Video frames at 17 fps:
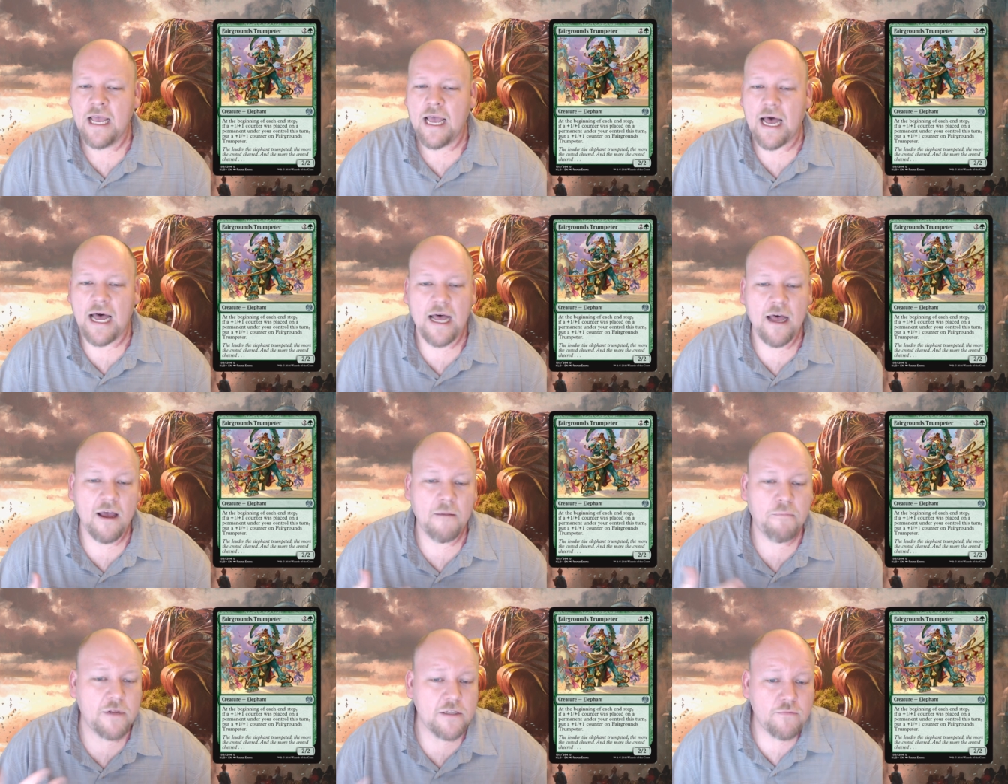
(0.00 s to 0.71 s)
Uh,
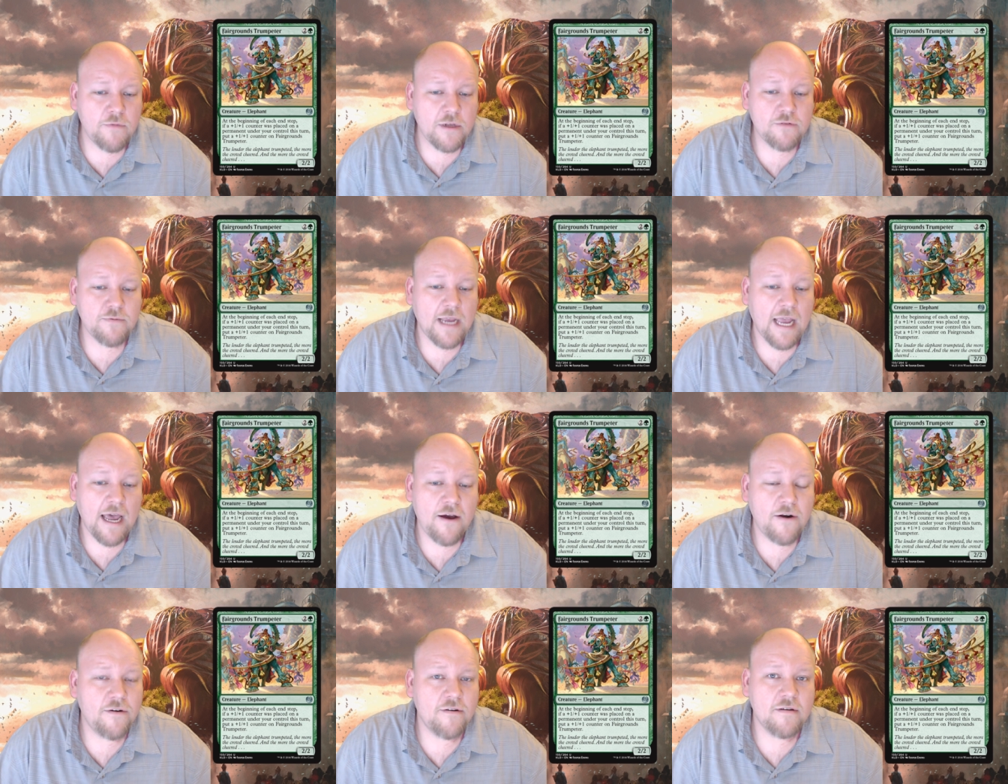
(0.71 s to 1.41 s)
a plus one, plus one
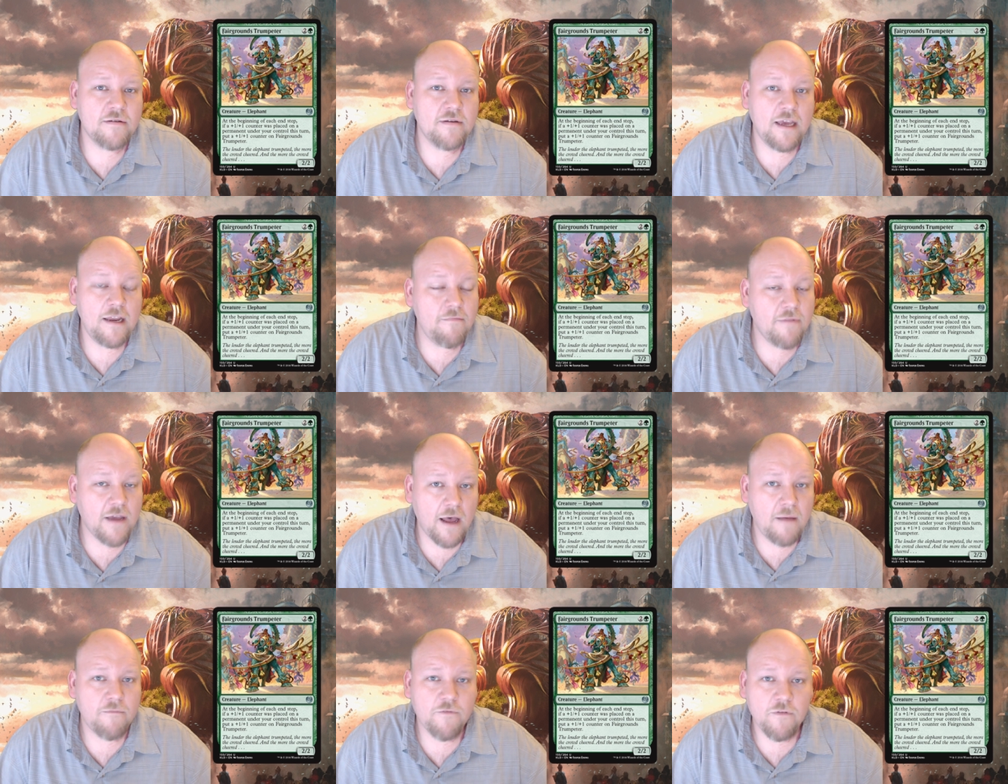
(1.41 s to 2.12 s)
counter can
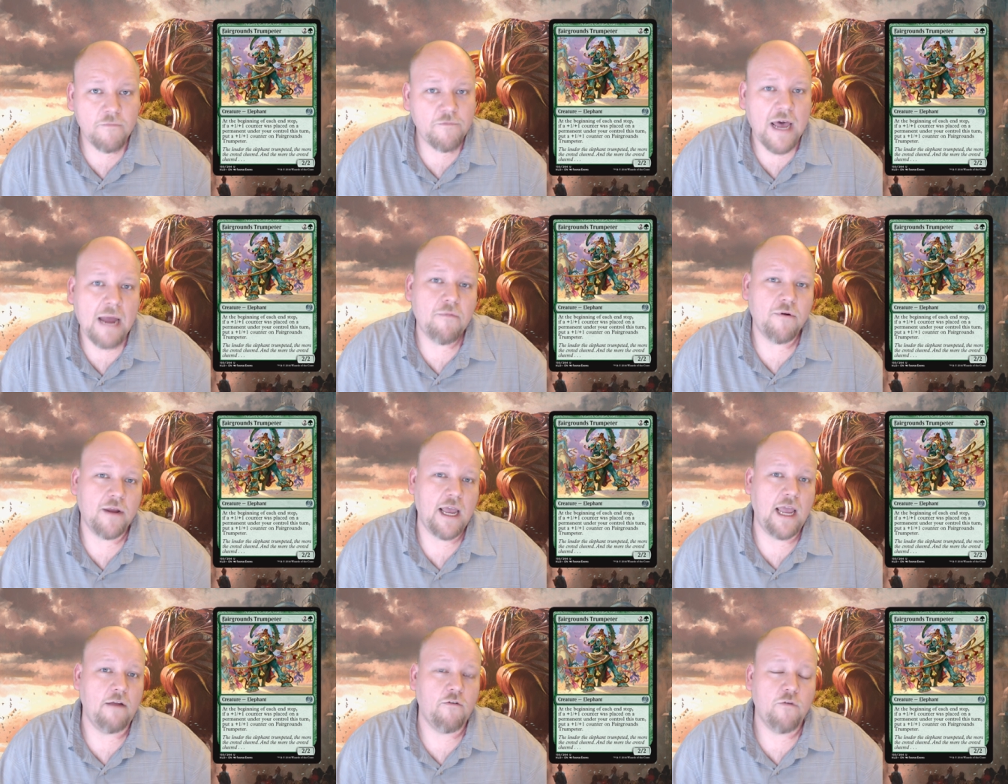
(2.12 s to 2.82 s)
come from Fabricate.